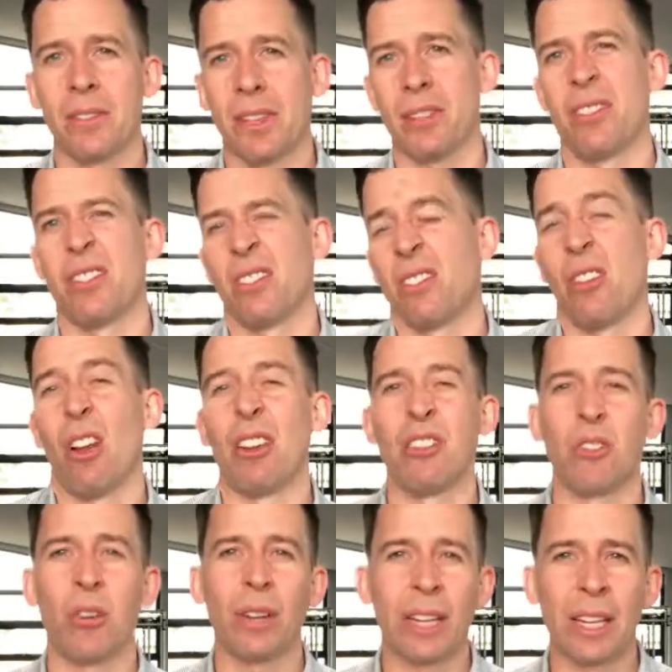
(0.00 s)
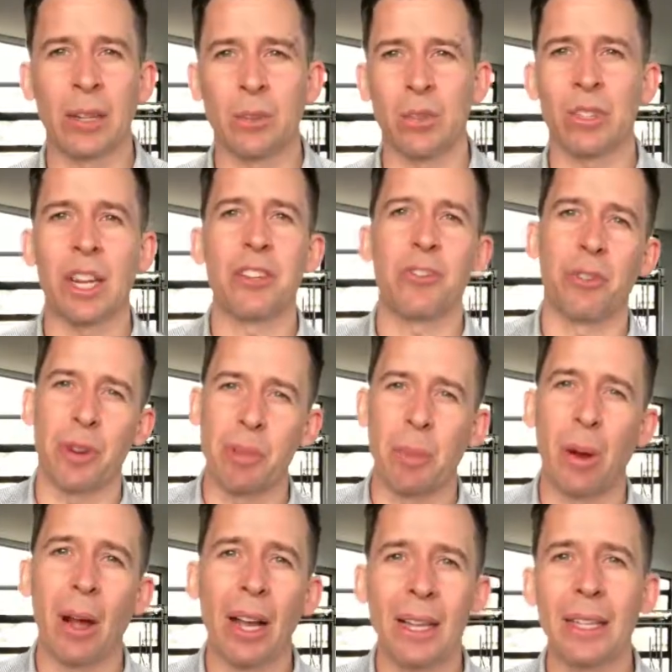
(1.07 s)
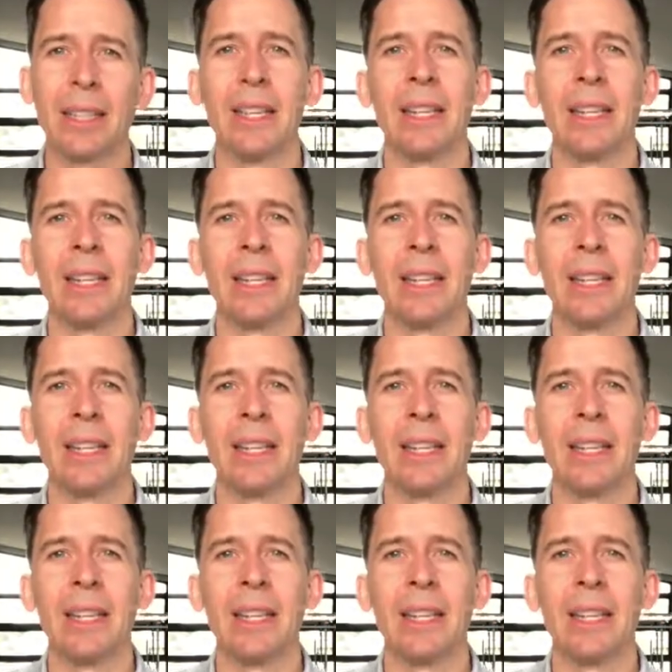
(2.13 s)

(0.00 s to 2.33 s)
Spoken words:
such as light jogging or stationary bike.